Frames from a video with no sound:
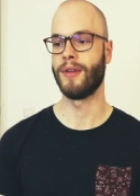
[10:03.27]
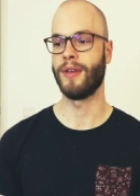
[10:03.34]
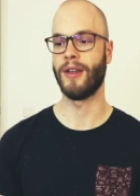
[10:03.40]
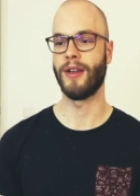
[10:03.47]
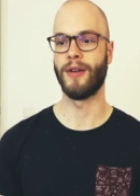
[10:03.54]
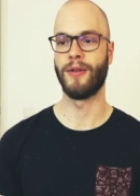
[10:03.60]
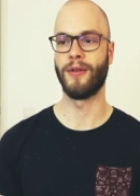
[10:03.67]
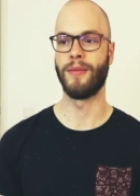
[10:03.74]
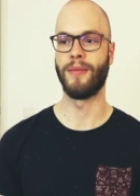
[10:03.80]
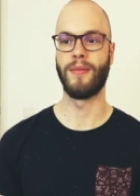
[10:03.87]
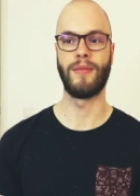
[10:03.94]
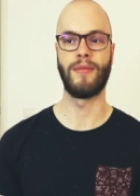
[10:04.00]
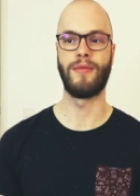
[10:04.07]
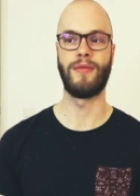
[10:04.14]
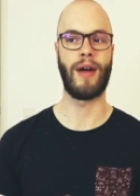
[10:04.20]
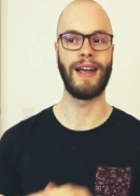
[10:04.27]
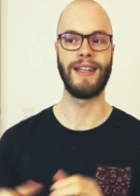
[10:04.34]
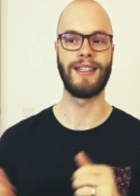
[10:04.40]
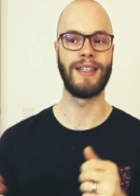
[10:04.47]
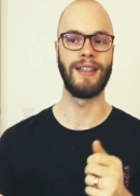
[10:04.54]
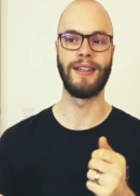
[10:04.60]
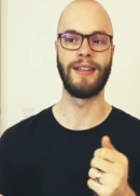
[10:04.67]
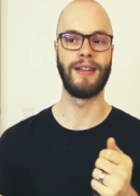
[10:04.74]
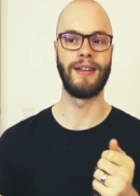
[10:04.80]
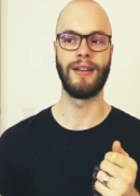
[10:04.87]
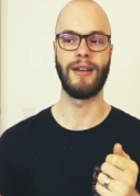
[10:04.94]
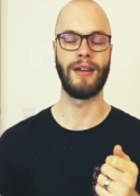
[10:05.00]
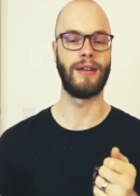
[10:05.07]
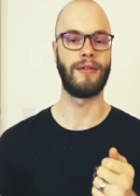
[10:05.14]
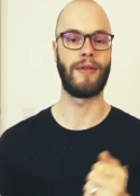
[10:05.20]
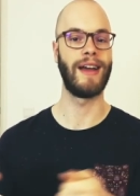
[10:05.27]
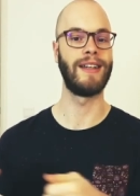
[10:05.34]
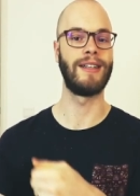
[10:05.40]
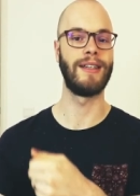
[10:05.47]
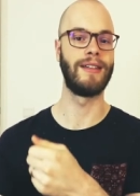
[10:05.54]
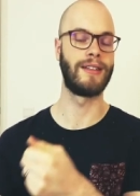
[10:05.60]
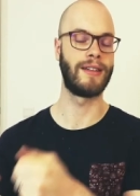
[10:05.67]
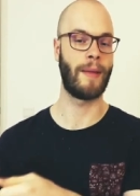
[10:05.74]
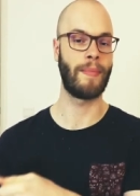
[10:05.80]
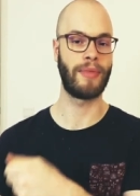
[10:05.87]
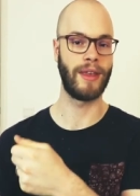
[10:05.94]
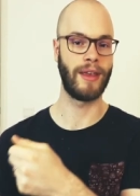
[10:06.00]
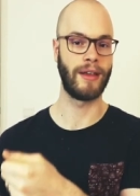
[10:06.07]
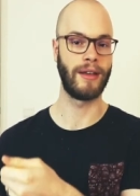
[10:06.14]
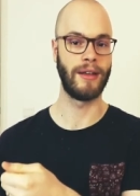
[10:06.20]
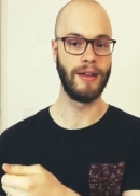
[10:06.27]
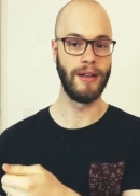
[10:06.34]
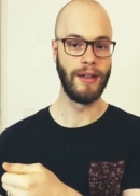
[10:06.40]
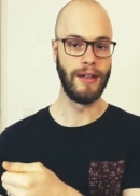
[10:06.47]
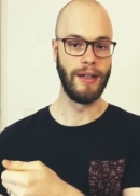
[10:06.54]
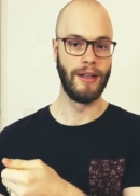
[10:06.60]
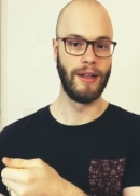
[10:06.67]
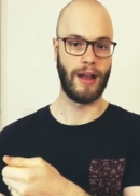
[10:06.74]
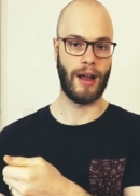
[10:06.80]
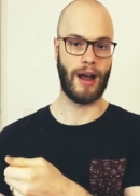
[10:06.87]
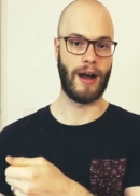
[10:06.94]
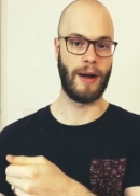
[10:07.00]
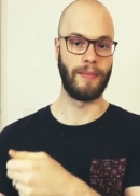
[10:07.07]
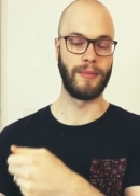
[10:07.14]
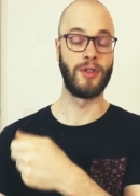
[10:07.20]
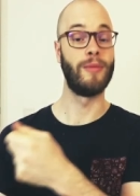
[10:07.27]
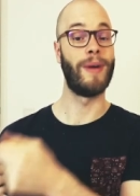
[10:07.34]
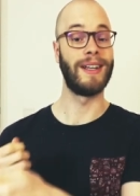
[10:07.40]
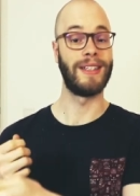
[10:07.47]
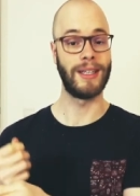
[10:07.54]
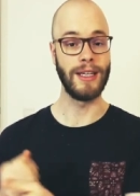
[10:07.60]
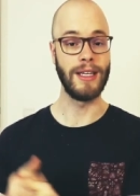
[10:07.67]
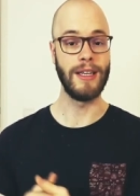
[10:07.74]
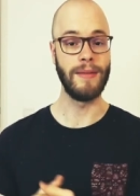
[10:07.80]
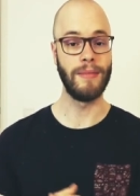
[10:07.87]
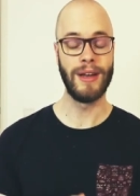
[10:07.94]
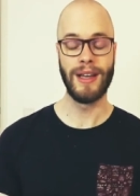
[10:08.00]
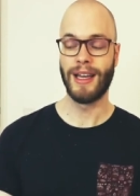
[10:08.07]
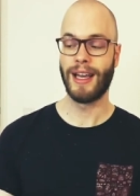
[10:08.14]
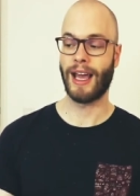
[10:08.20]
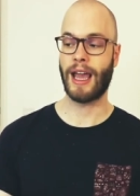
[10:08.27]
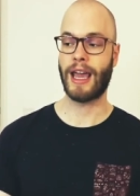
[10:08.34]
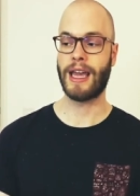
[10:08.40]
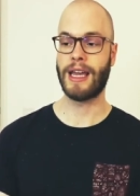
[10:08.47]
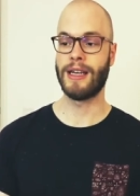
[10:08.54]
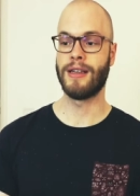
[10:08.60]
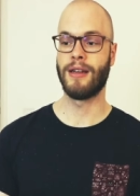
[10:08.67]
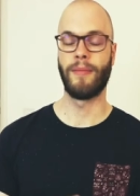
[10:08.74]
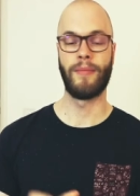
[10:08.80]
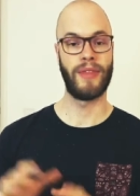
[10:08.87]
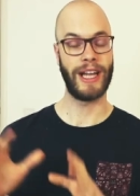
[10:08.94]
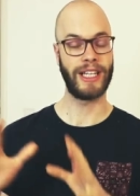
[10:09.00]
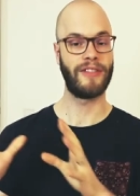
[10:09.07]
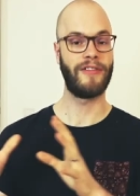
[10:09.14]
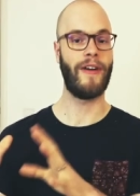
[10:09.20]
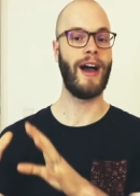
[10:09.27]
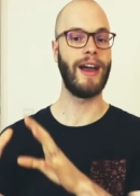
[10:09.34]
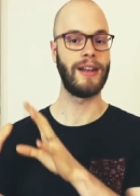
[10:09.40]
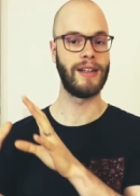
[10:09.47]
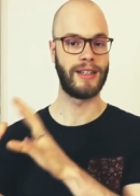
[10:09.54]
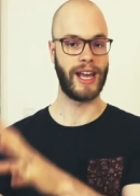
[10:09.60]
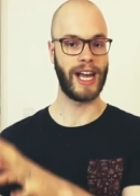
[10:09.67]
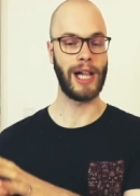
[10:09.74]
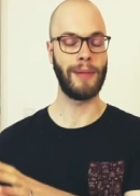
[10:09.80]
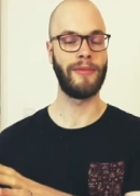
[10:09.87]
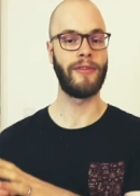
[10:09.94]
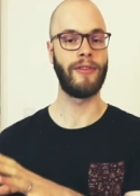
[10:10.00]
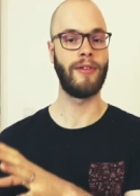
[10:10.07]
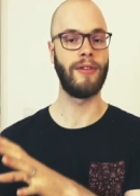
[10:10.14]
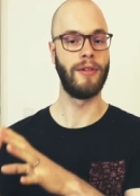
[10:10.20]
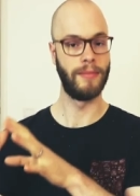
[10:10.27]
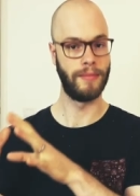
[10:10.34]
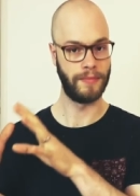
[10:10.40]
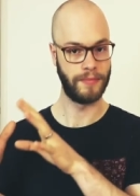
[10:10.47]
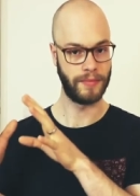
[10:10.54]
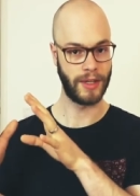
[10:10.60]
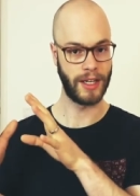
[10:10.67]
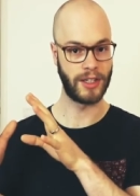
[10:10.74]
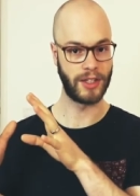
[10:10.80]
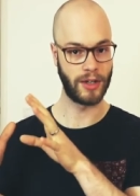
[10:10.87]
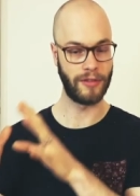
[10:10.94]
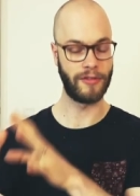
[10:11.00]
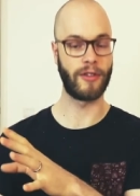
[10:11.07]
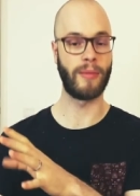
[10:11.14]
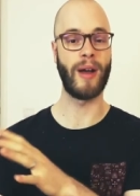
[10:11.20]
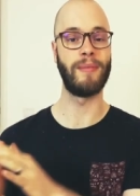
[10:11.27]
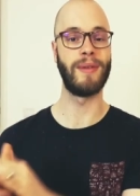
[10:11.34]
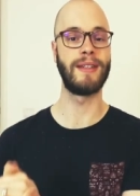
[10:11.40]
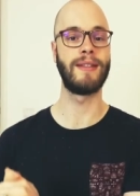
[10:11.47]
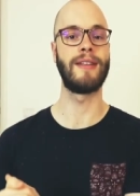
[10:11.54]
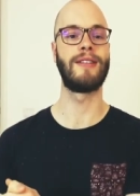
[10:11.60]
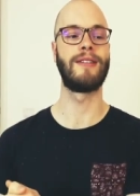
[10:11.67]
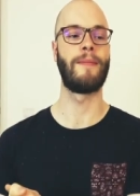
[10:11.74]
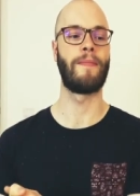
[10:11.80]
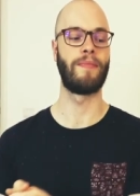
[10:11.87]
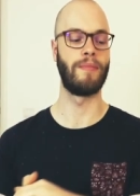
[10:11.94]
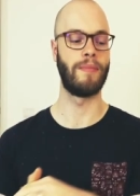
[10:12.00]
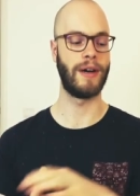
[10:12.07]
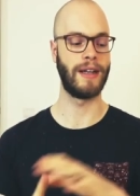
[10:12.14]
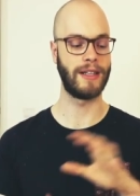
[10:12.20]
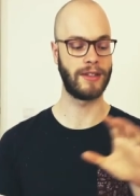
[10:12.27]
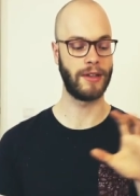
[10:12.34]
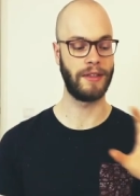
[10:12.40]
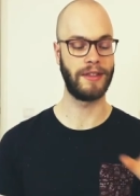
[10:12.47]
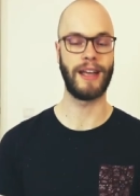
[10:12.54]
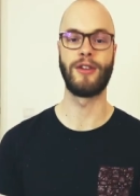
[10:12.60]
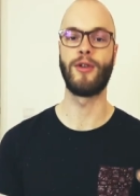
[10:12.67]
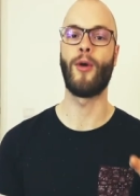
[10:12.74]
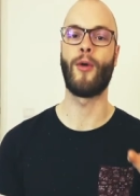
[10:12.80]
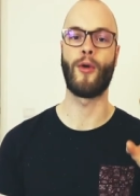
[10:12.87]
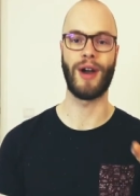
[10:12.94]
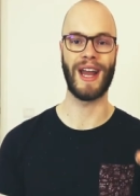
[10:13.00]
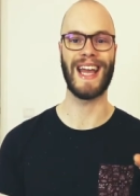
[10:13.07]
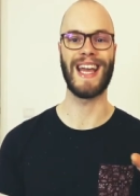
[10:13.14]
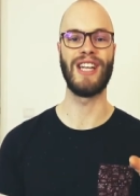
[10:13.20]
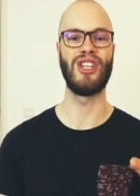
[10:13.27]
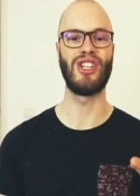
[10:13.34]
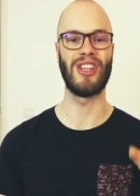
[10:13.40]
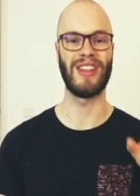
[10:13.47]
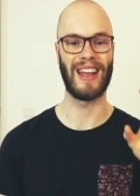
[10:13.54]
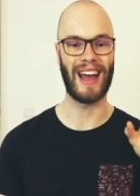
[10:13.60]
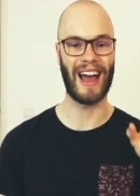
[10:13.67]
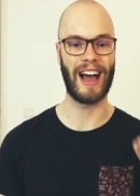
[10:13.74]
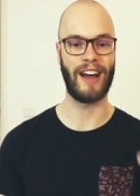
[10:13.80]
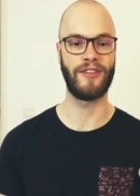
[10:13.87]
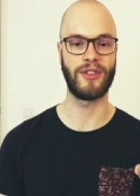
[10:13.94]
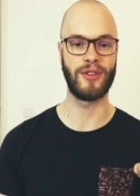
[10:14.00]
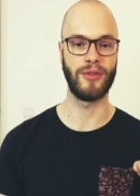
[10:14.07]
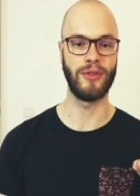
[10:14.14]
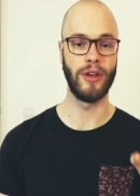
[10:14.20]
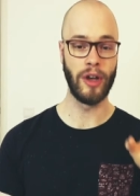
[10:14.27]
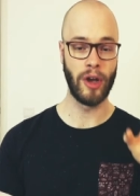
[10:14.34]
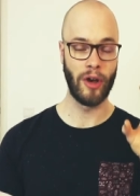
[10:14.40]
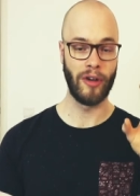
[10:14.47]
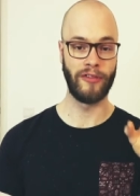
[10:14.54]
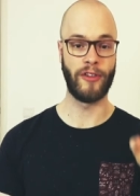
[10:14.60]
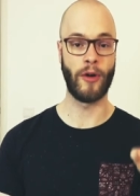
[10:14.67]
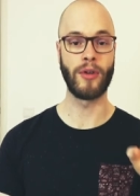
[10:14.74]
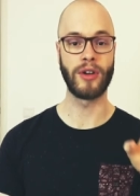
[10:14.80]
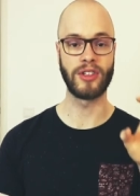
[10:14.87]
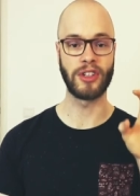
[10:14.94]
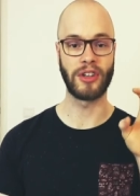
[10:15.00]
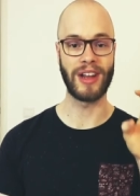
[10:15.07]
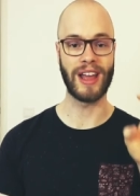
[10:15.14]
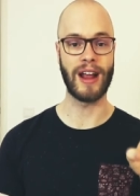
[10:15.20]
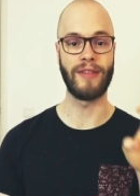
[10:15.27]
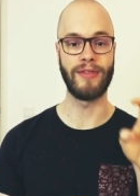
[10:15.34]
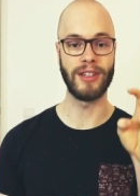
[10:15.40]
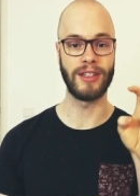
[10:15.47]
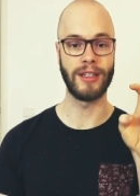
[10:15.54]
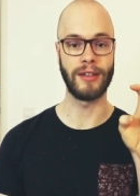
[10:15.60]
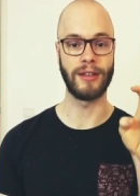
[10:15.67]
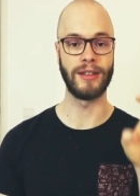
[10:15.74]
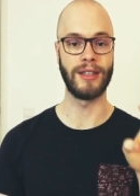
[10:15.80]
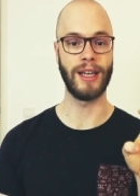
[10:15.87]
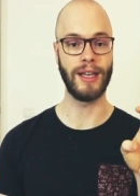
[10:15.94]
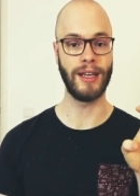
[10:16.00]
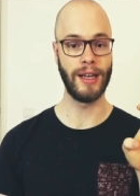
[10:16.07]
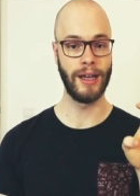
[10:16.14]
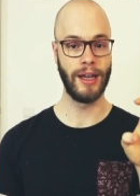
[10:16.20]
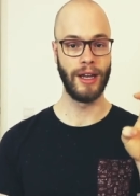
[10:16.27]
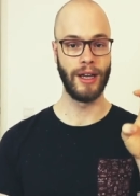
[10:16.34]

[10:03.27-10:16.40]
you know writing writing something um, to my team and that's fine it's helpful it's good for my business but it's not that core engine that I have to focus on every single day